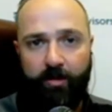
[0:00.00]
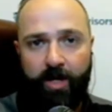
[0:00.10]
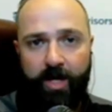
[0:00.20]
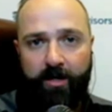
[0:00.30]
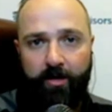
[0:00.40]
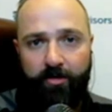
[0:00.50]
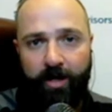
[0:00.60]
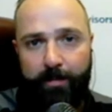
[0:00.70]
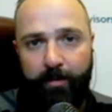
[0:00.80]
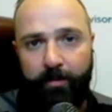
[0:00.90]
So go
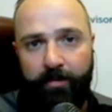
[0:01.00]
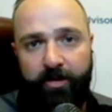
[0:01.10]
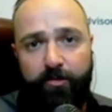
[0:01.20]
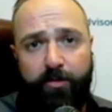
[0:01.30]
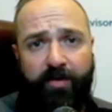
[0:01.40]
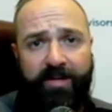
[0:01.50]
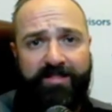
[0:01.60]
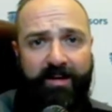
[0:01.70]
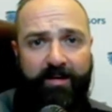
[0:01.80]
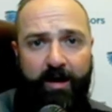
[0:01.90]
sign up at
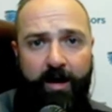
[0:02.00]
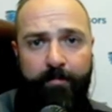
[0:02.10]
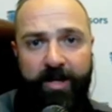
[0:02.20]
realinvestmentadvice.com.